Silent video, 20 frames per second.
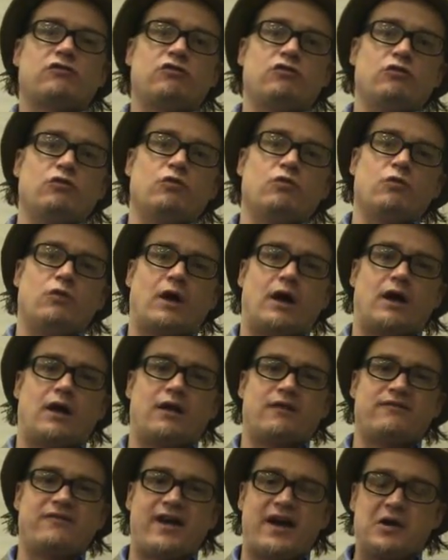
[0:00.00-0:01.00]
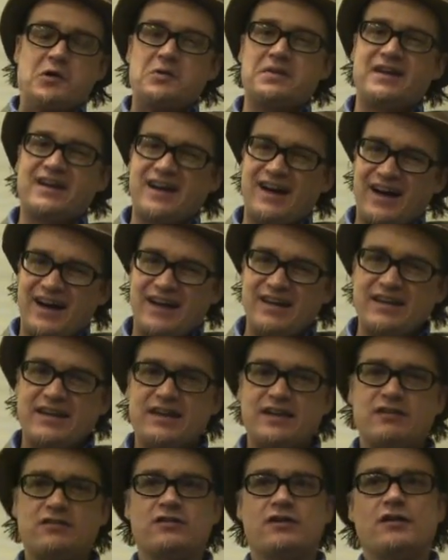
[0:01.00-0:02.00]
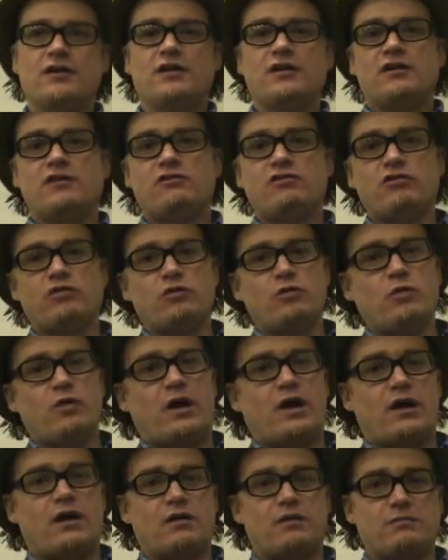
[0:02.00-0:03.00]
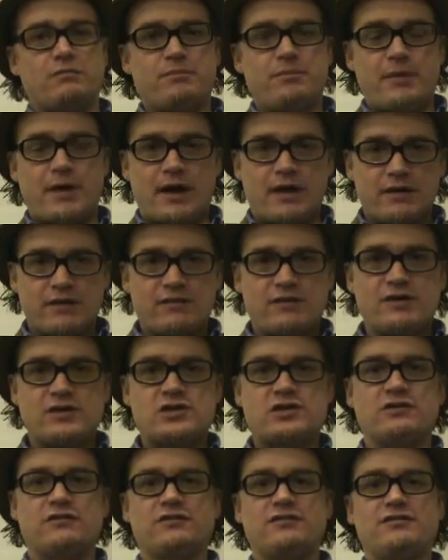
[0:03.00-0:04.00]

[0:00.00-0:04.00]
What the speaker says: to our faculty colleagues, to our politicians.